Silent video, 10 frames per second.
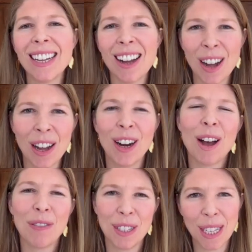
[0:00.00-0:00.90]
uh, an
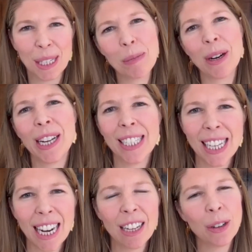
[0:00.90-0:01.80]
office experience
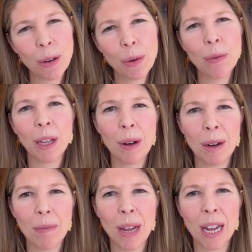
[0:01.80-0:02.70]
and you know we really
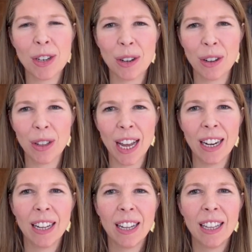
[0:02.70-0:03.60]
want to make sure
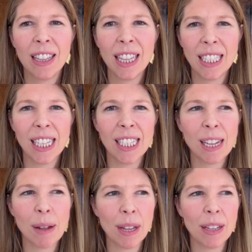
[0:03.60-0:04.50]
that this is
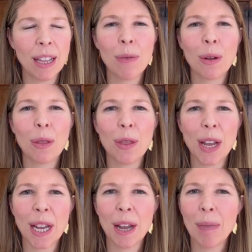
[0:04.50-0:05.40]
something that we're
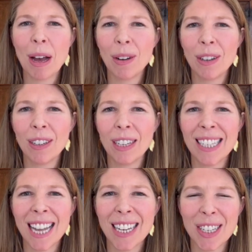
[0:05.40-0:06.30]
thinking about
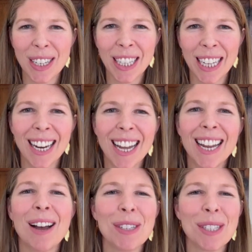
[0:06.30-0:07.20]
intentionally and,
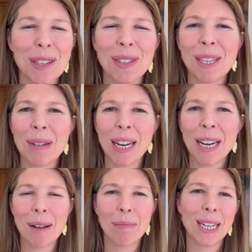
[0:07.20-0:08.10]
and obviously you see many
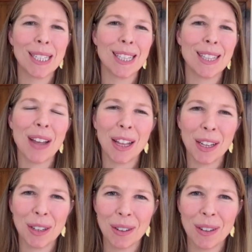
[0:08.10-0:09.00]
companies in the
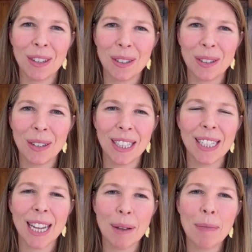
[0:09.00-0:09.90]
valley do, doing the
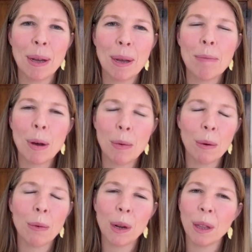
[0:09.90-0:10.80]
same but
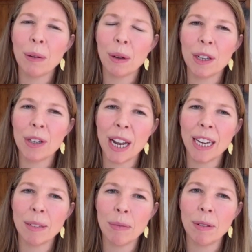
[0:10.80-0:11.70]
we're really really
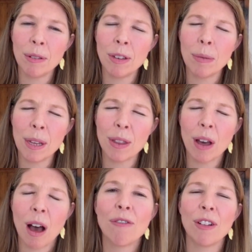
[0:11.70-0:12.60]
trying to to be
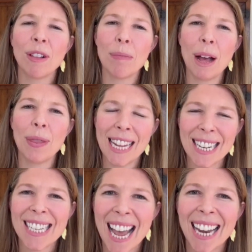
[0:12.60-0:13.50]
thoughtful about the
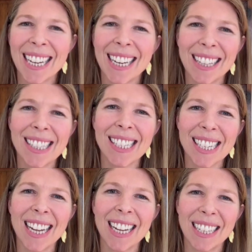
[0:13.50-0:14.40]
intended end
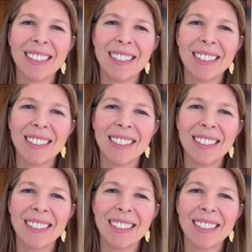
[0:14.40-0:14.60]
state